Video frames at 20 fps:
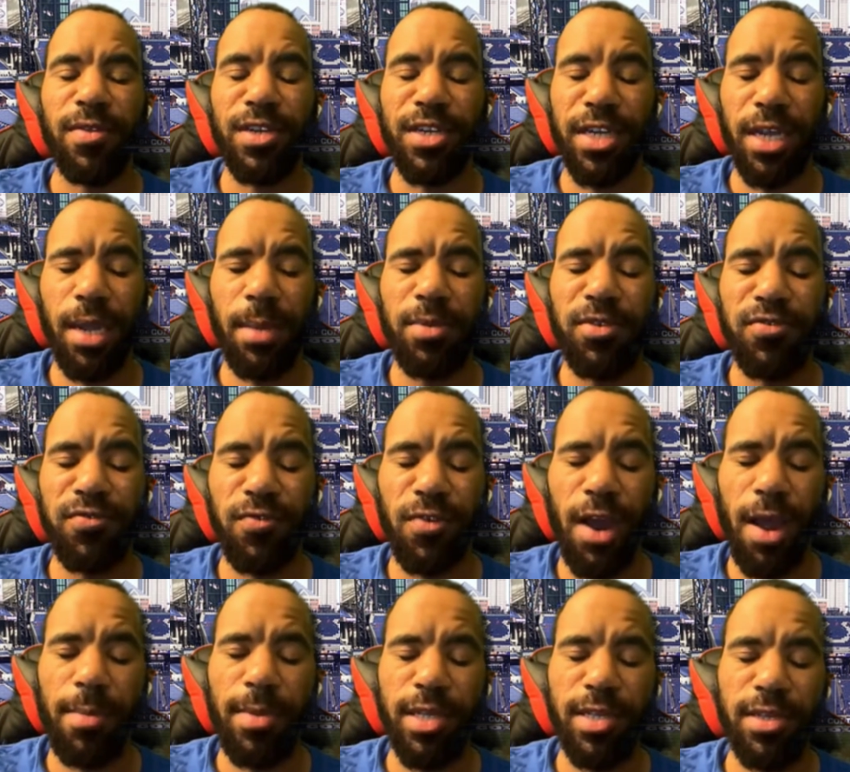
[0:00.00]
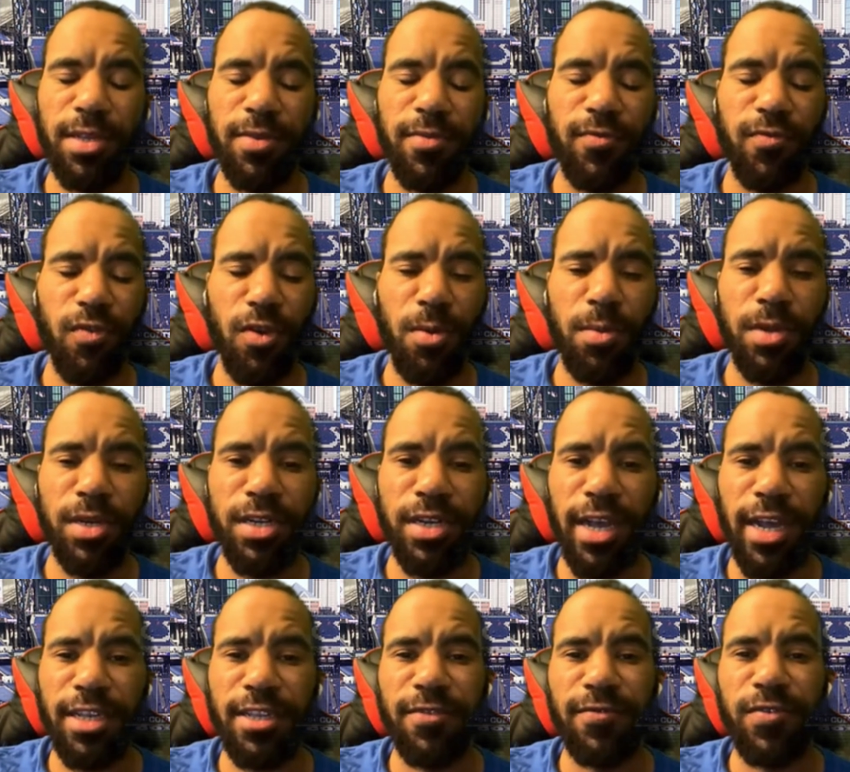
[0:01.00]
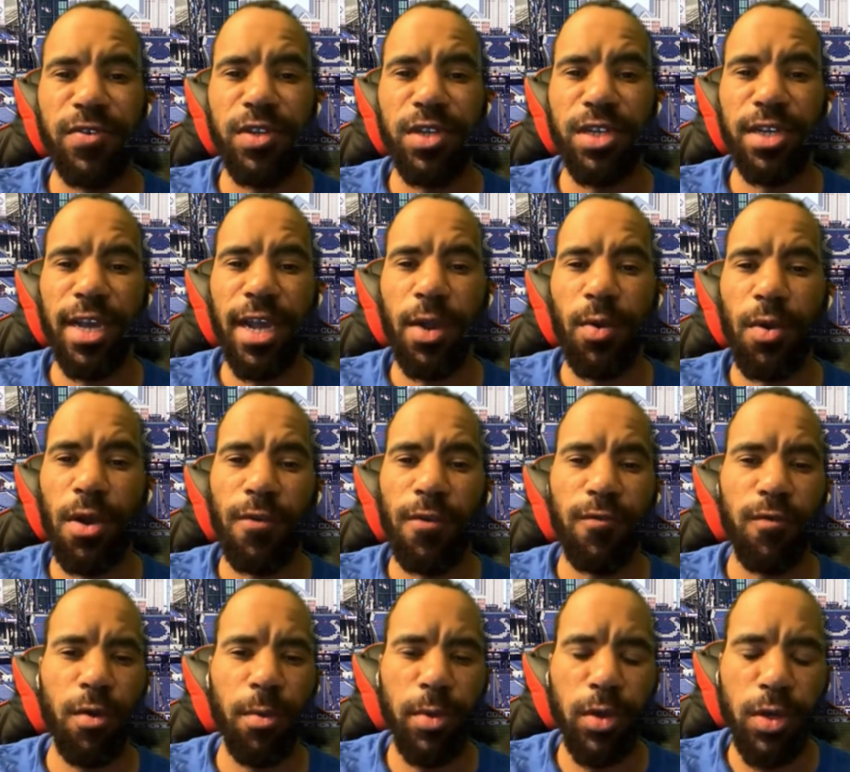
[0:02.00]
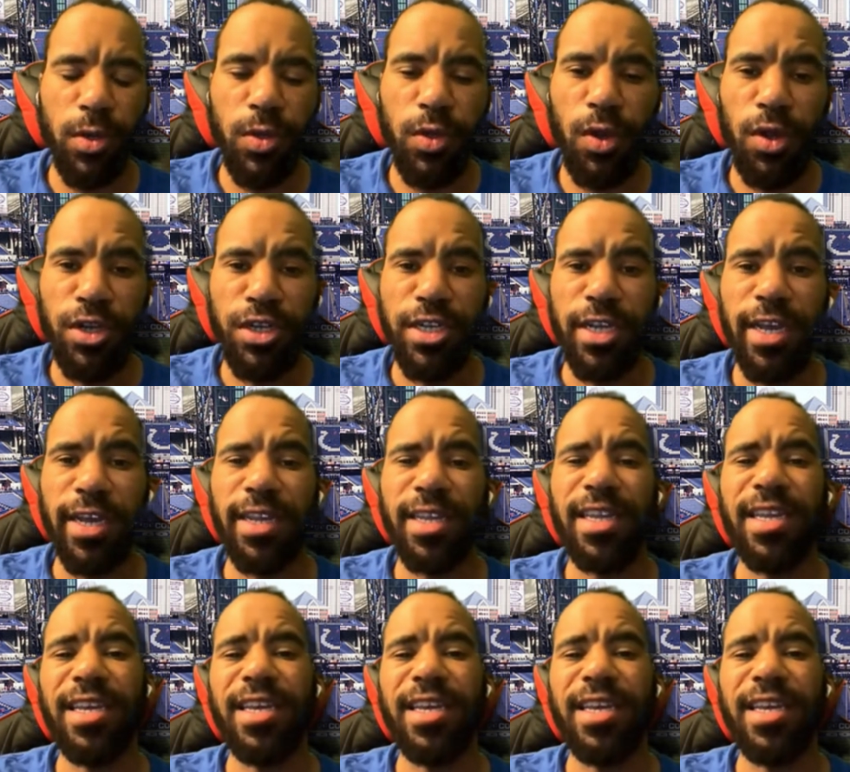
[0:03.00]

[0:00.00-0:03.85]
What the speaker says: James Robinson, former Jacksonville Jaguar, former New York Jet,